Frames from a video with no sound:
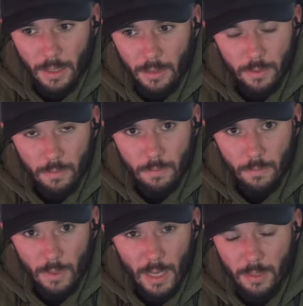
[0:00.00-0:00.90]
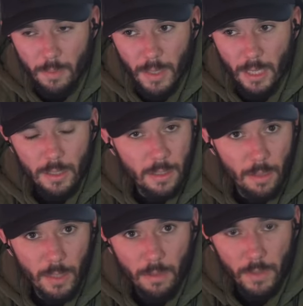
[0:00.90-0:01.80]
That's without speaking to
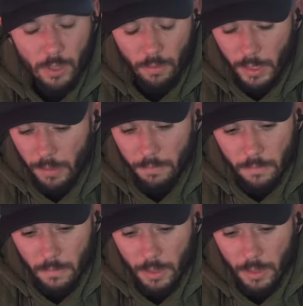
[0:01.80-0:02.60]
them individually.